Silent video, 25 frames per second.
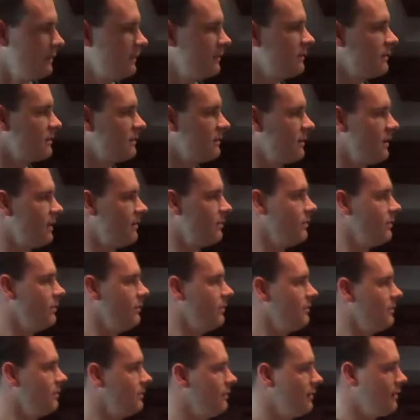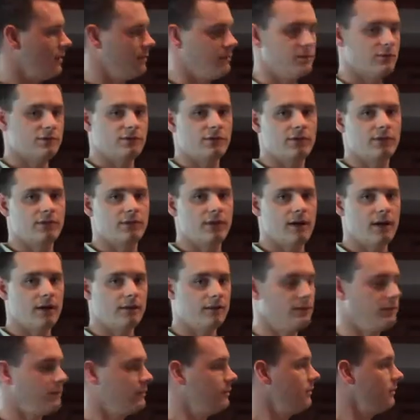this example, I'm going to show you
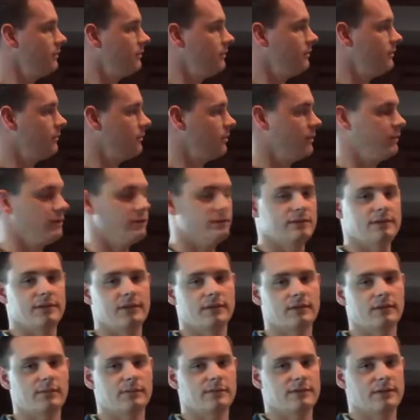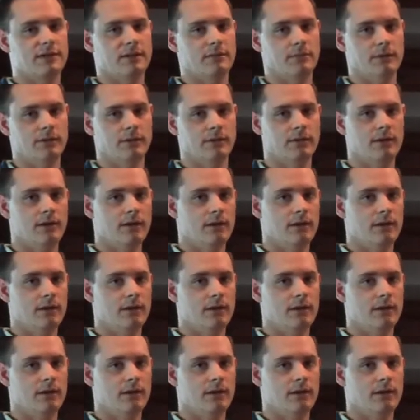how to produce an income statement.